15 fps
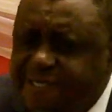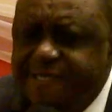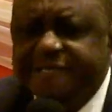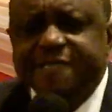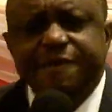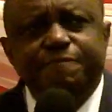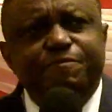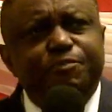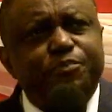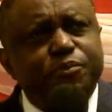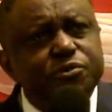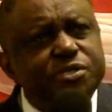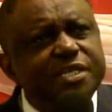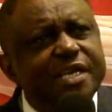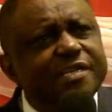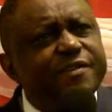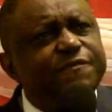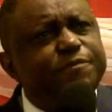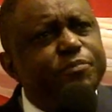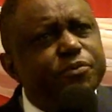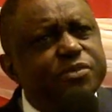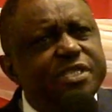They've put
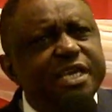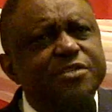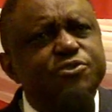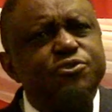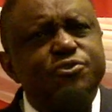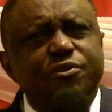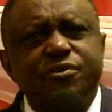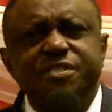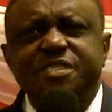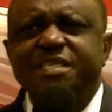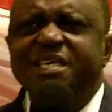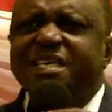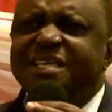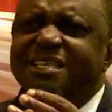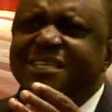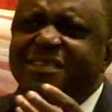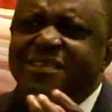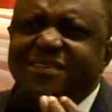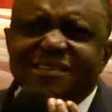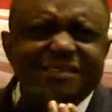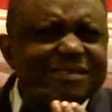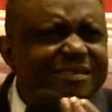their trust in
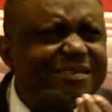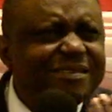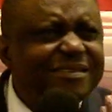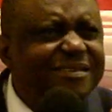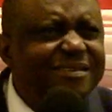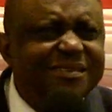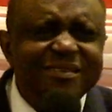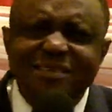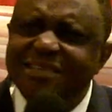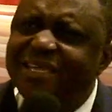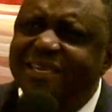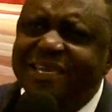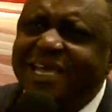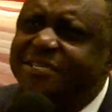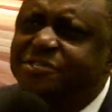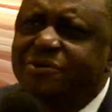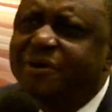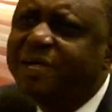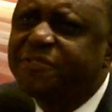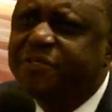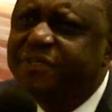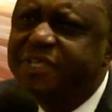the natural
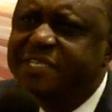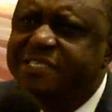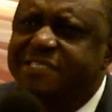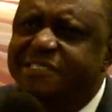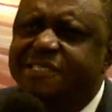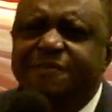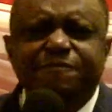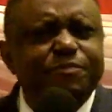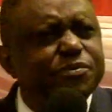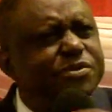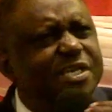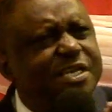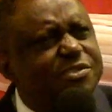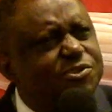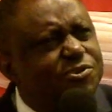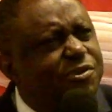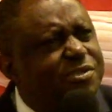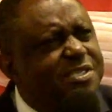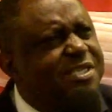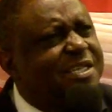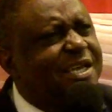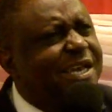things. They put their trust
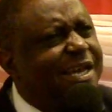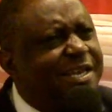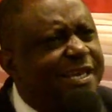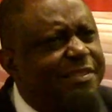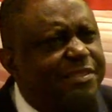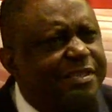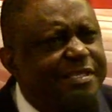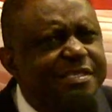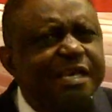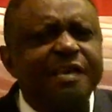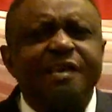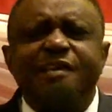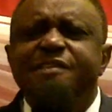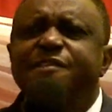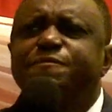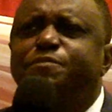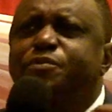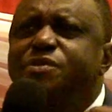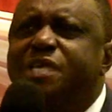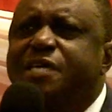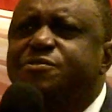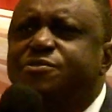in carnal things. They put
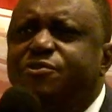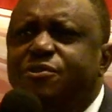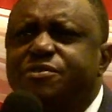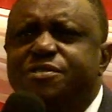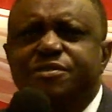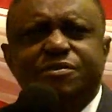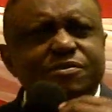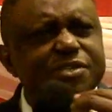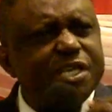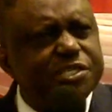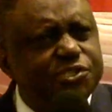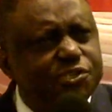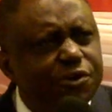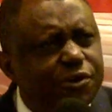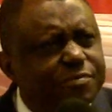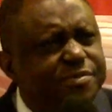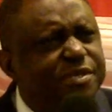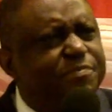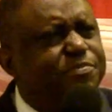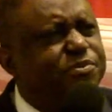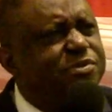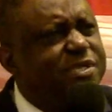their trust on their jobs. They
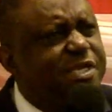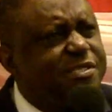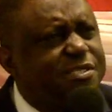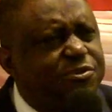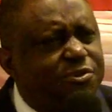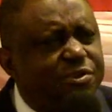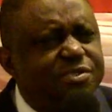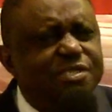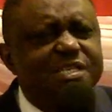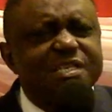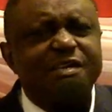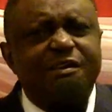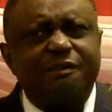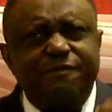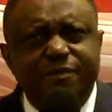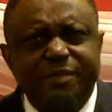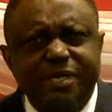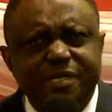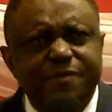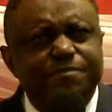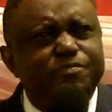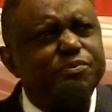put their trust in the government.
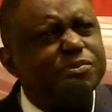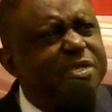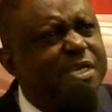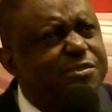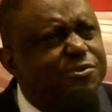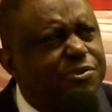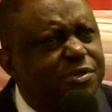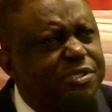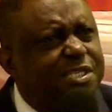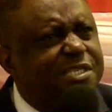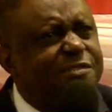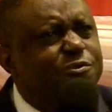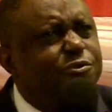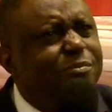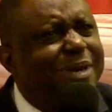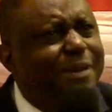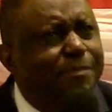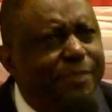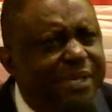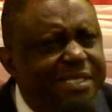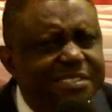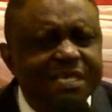They put their trust in human
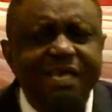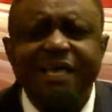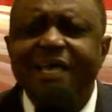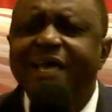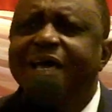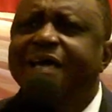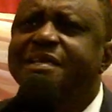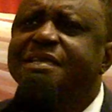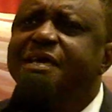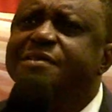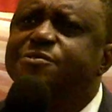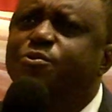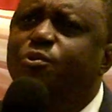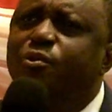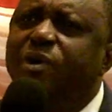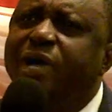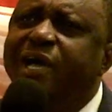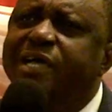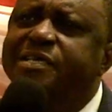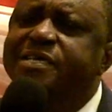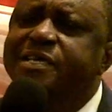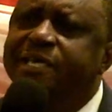beings. And that's why
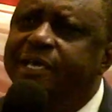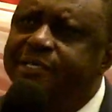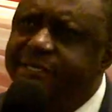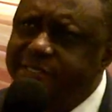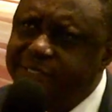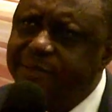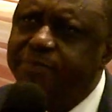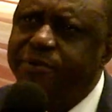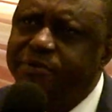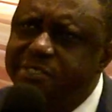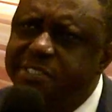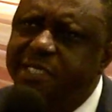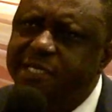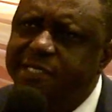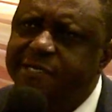they get disappointed.